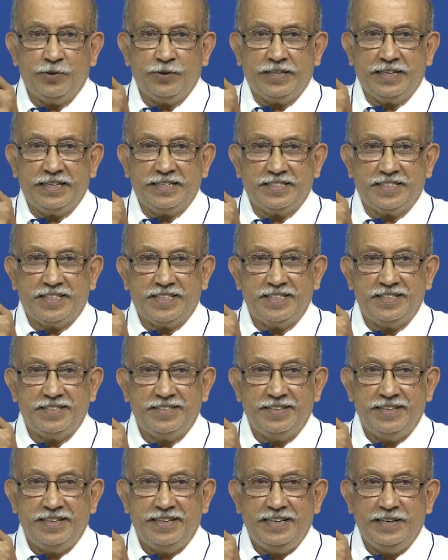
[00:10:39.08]
two things
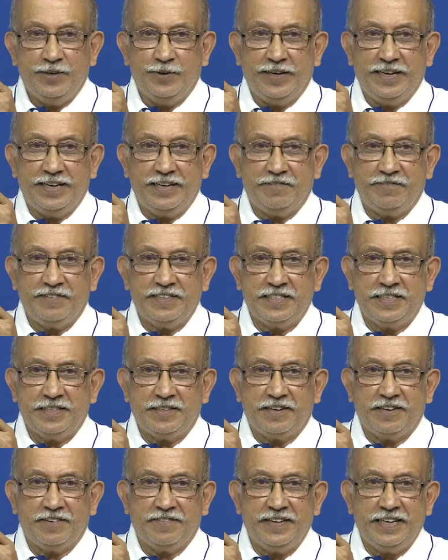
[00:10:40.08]
good enough is it
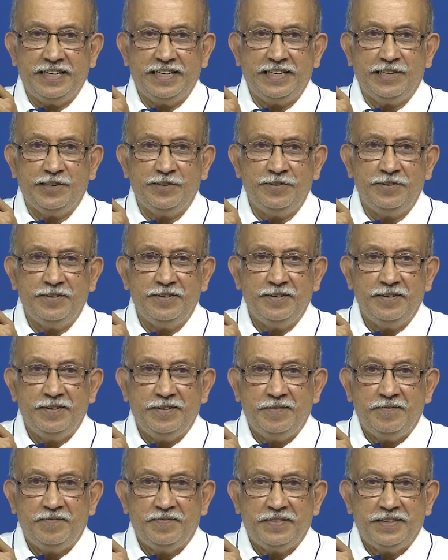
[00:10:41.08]
not we need to
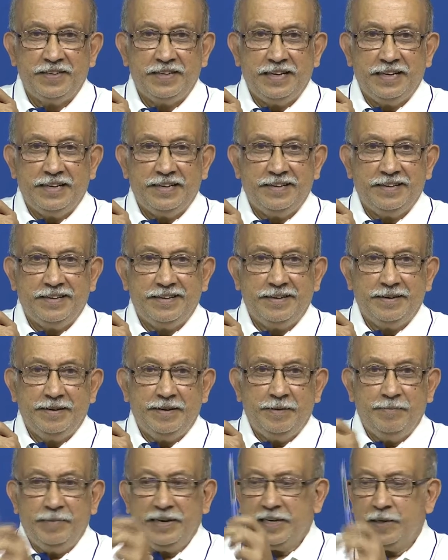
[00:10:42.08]

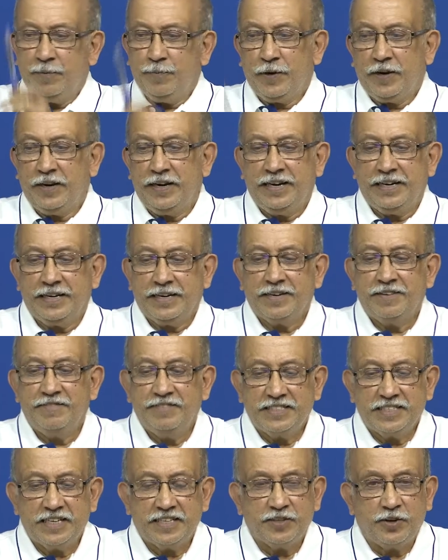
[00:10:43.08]
make a product
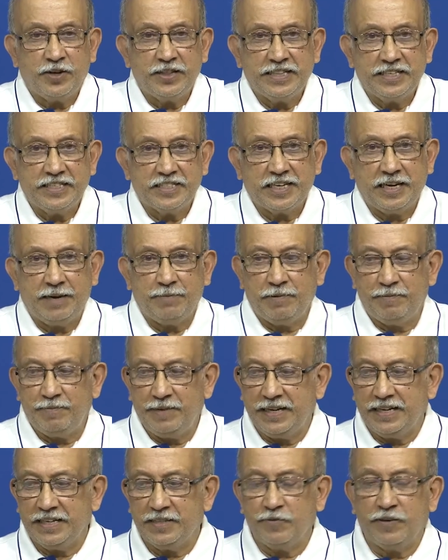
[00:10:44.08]
which has all these
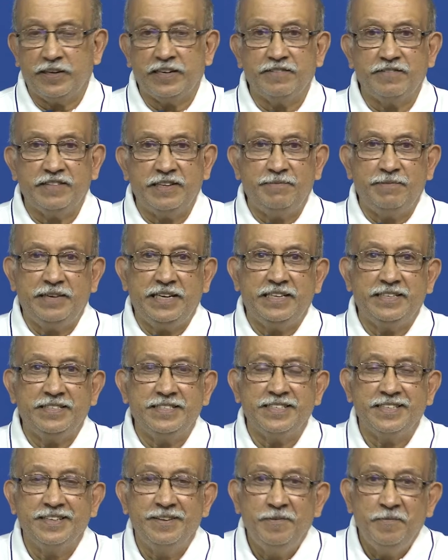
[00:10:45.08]
capabilities. One of them
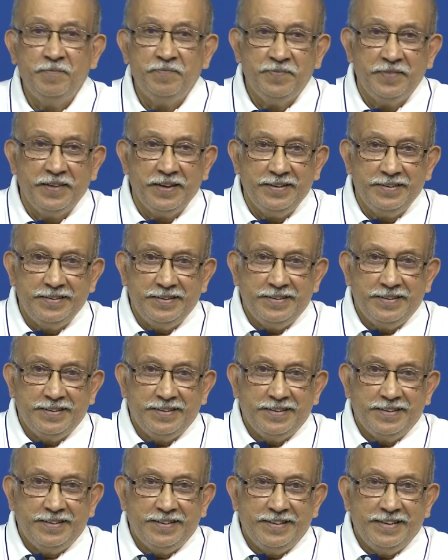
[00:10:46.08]
is
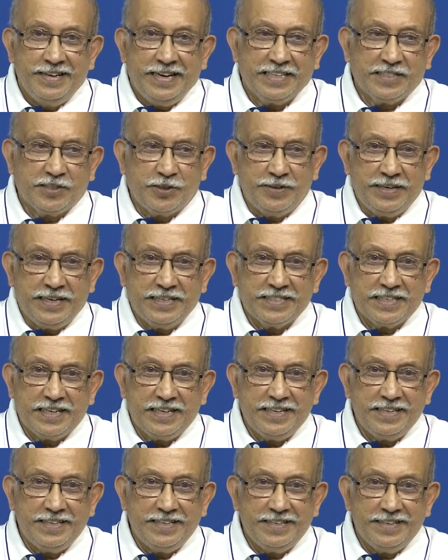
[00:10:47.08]
as soon as
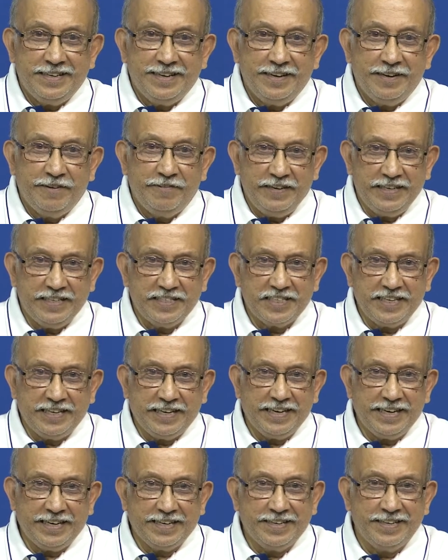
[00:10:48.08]
I finish a
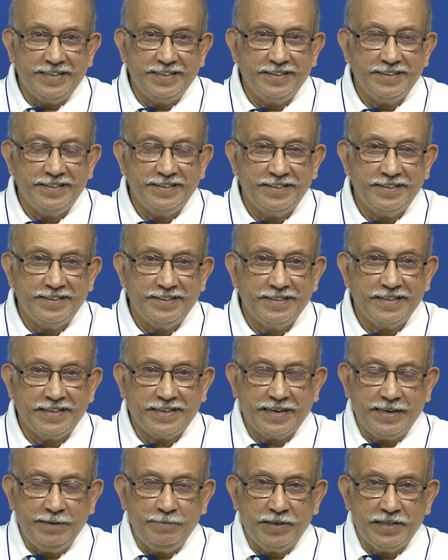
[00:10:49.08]
tick the
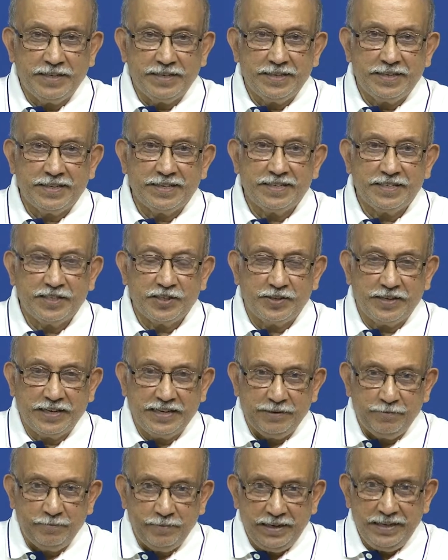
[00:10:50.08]
timer should
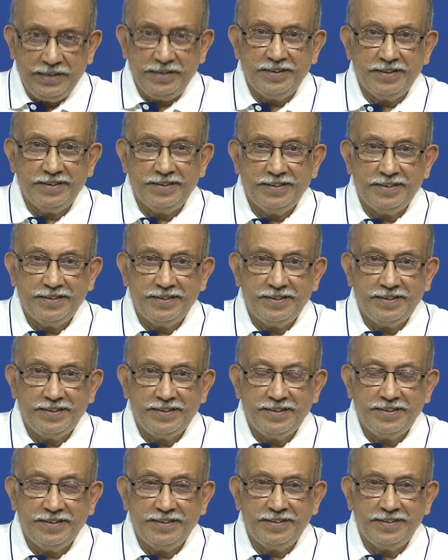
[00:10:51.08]
give me
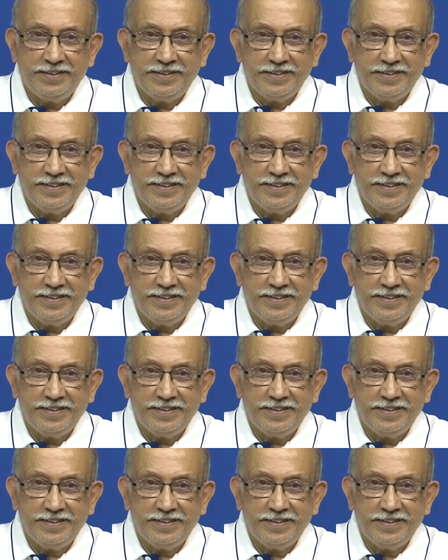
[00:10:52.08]
a